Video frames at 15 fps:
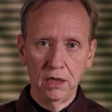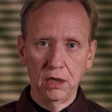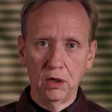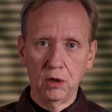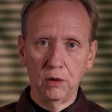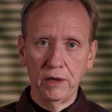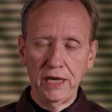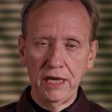
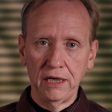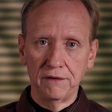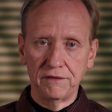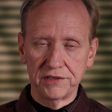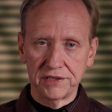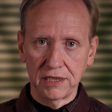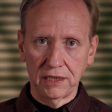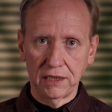Oh, hang on for a
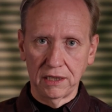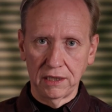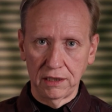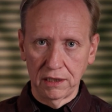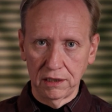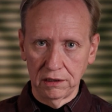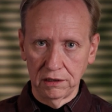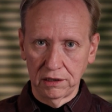second. I
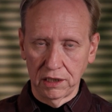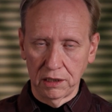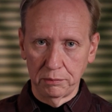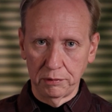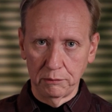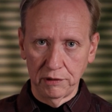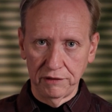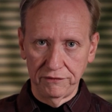got to look it up
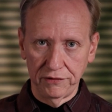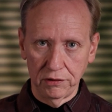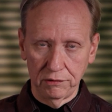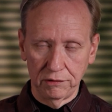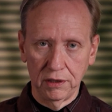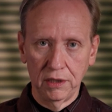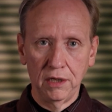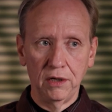on my phone.